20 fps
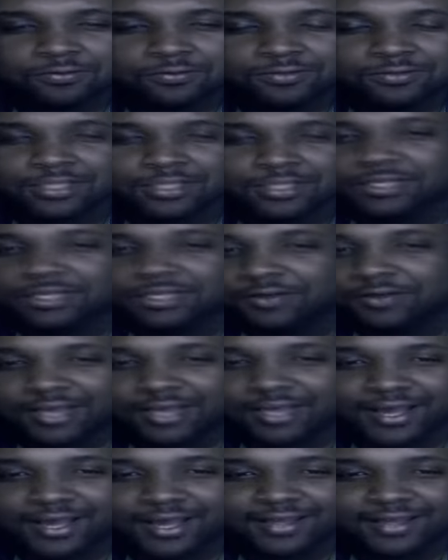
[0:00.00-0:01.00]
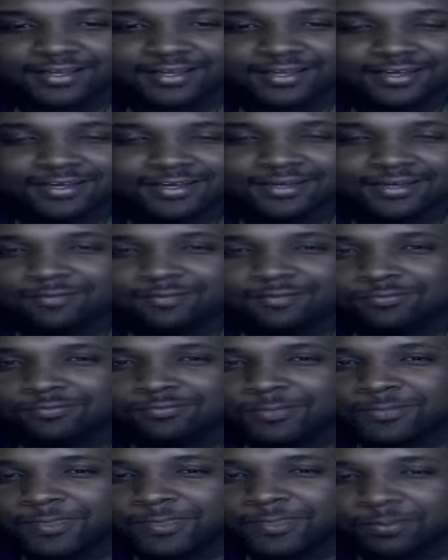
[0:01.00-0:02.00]
the little guy,
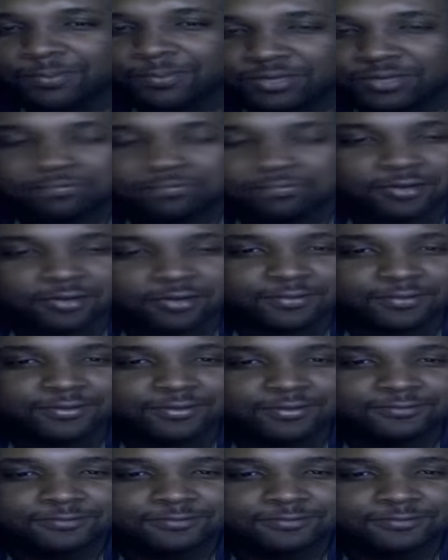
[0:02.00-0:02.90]
the big brother,